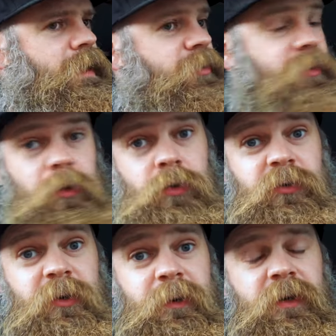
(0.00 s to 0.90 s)
Still
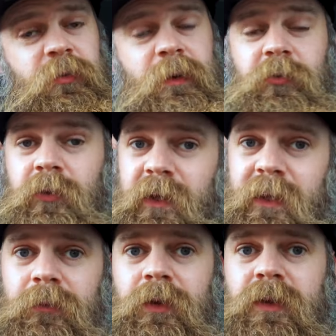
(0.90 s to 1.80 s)
orders coming in as well, so I'm going to get
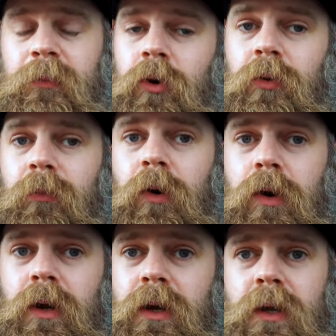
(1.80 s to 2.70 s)
them done tomorrow
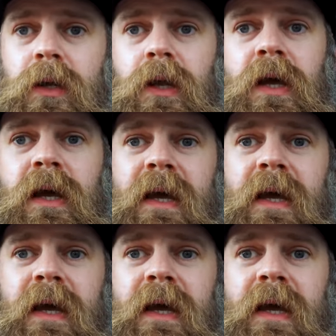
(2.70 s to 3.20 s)
morning.